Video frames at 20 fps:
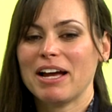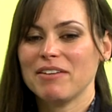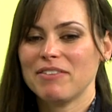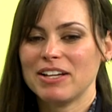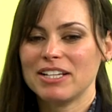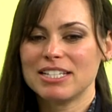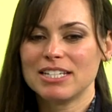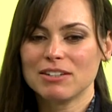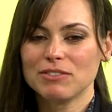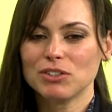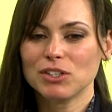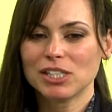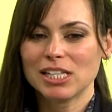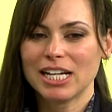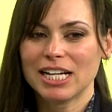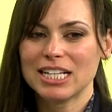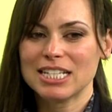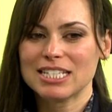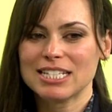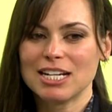have had several
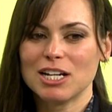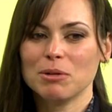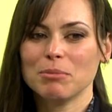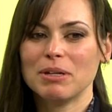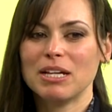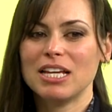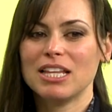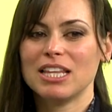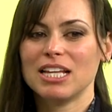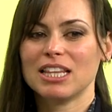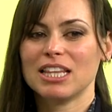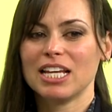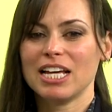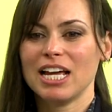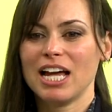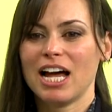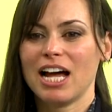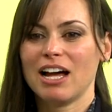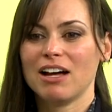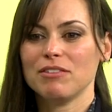clients tell me that they
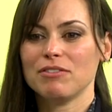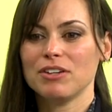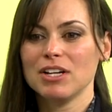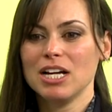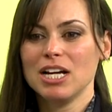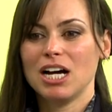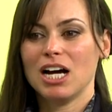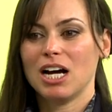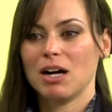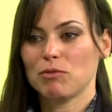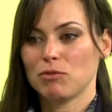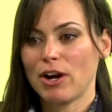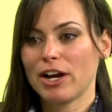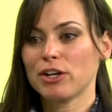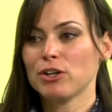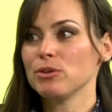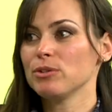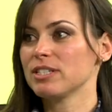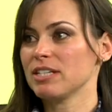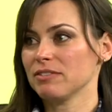have, uh,
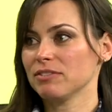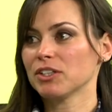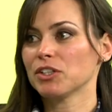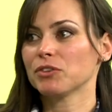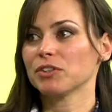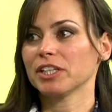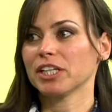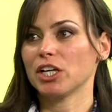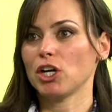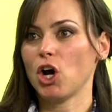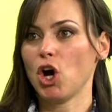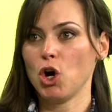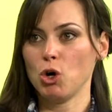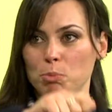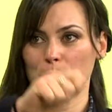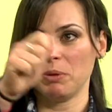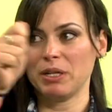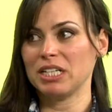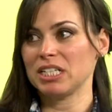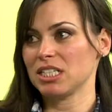raccoons have literally
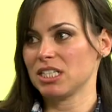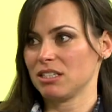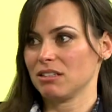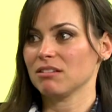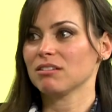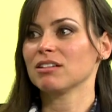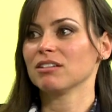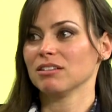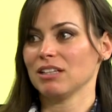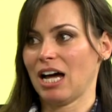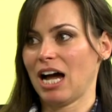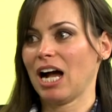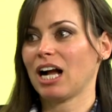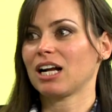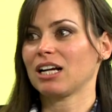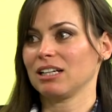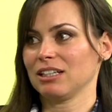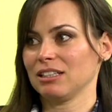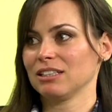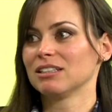opened the lock.
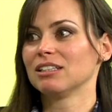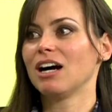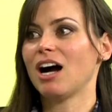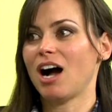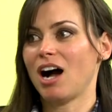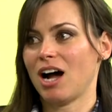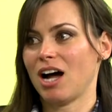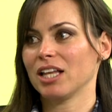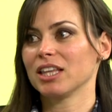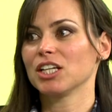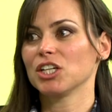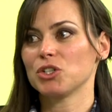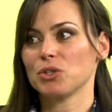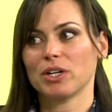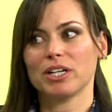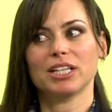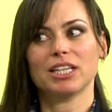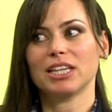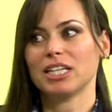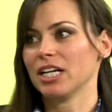Oh yeah, they're smart. On the
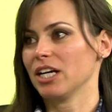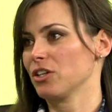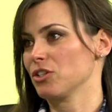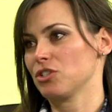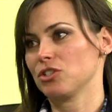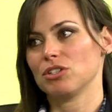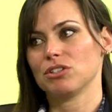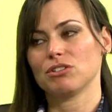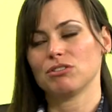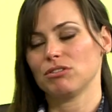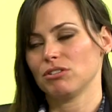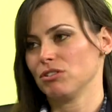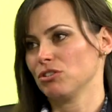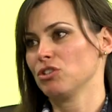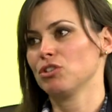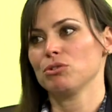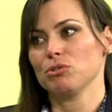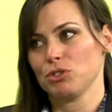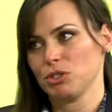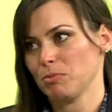door. They are
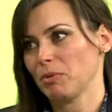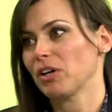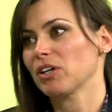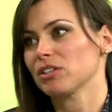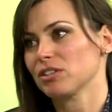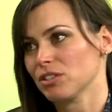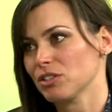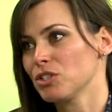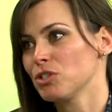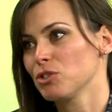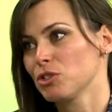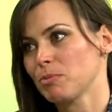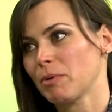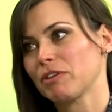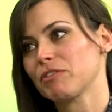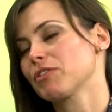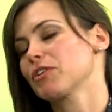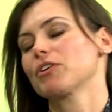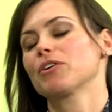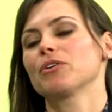too smart, too
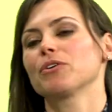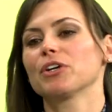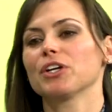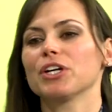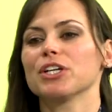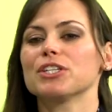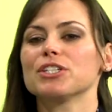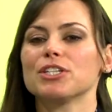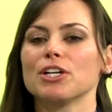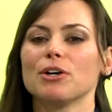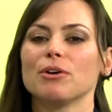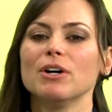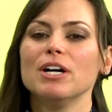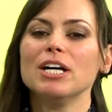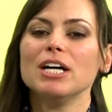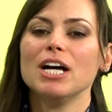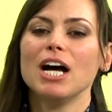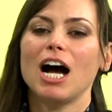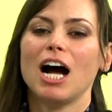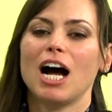smart for their own good. So
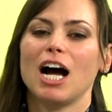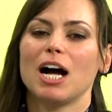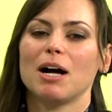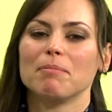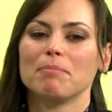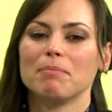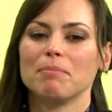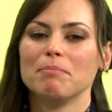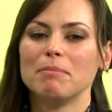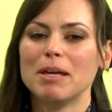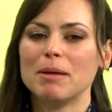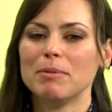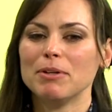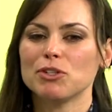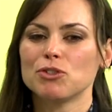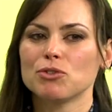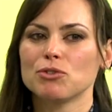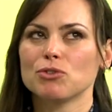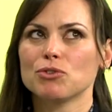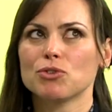um,
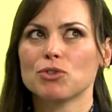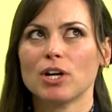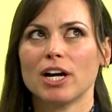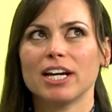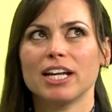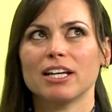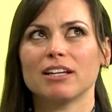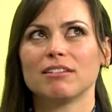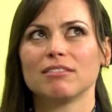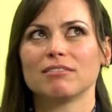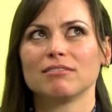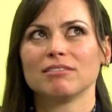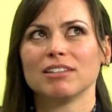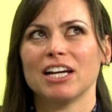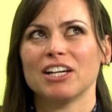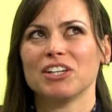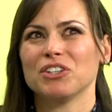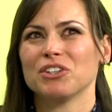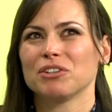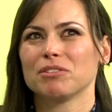maybe try to
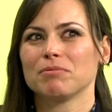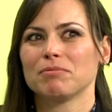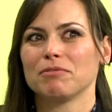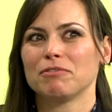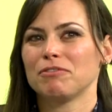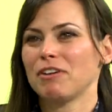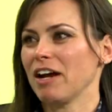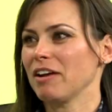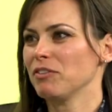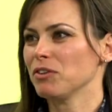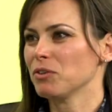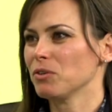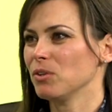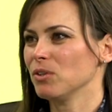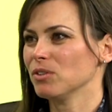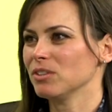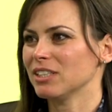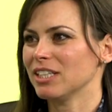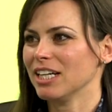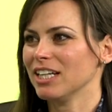let your five year
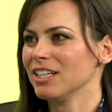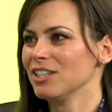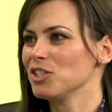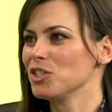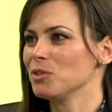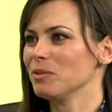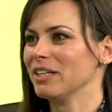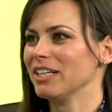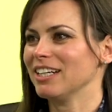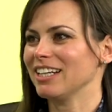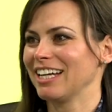old get into it.